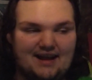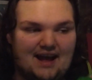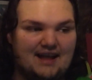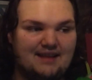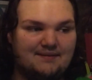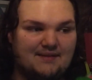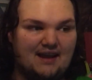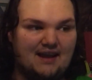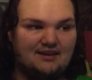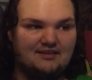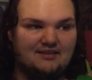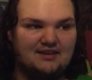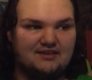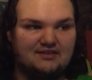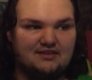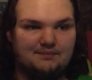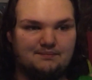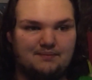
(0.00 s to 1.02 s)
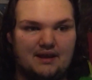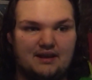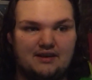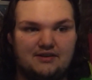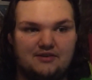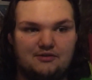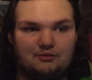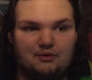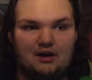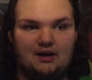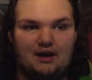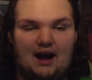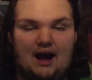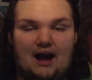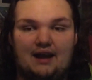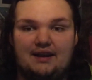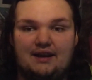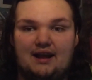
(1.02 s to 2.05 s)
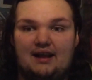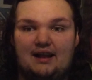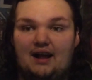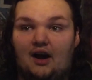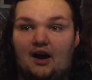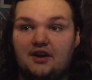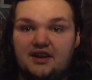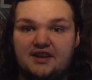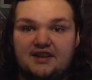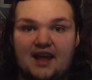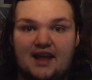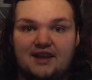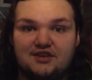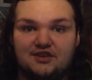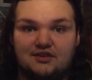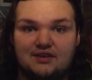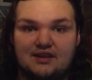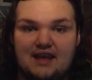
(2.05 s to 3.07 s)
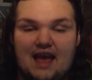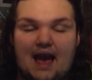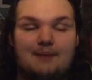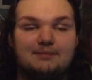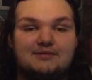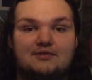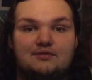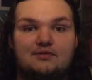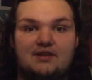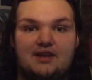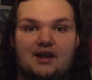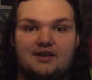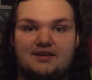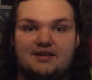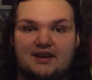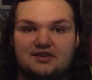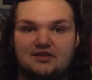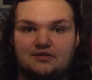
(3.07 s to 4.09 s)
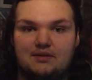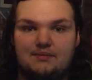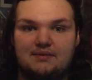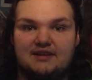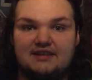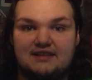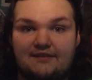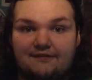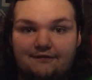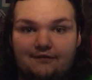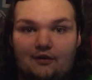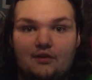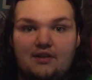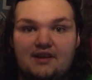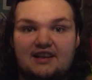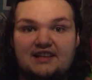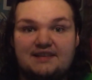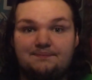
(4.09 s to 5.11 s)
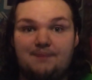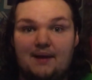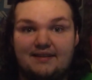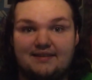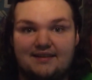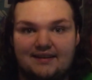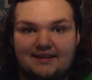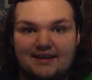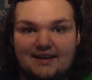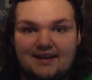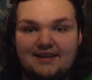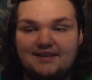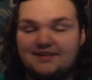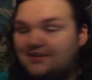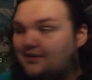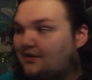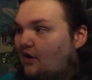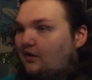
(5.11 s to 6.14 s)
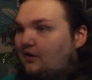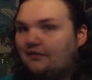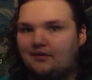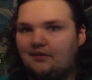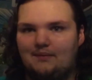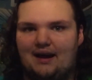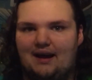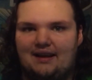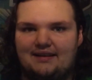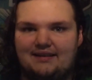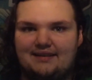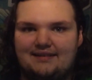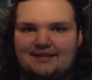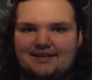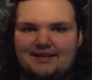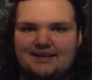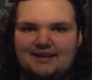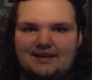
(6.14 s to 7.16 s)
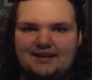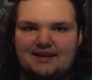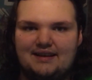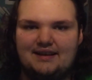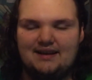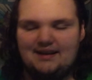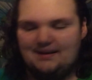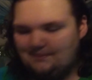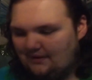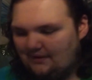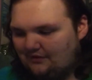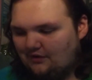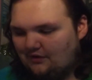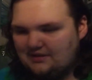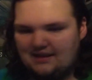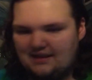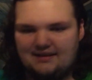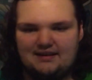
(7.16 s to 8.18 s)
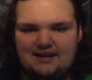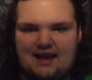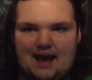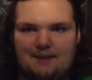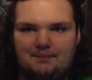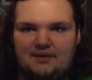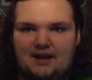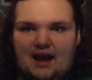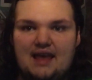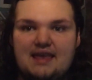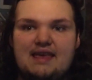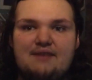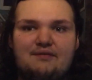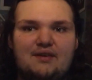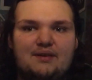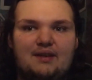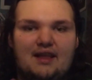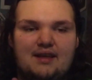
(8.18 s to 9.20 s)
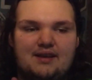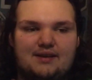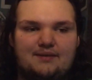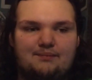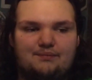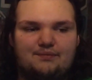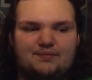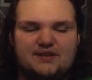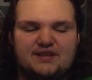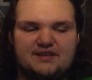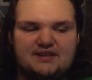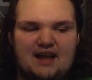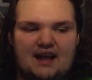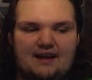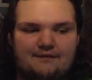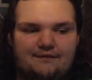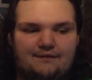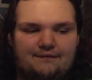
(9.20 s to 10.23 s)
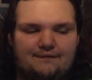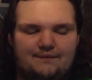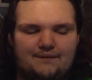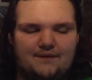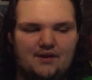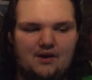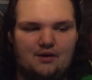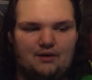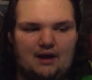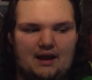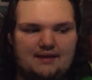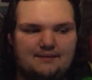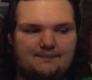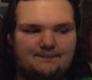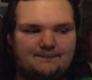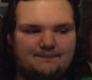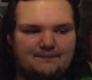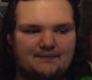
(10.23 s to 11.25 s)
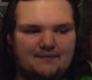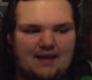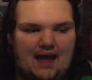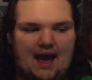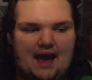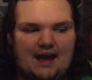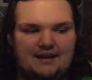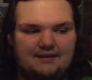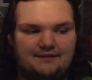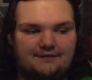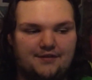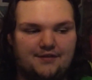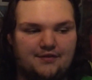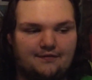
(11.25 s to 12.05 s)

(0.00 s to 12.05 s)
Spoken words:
I technically clickbaited you all on unintentionally, absolutely unintentionally, because I fully expected to go to Vermont. But of course that didn't happen. I even, like, stocked, I had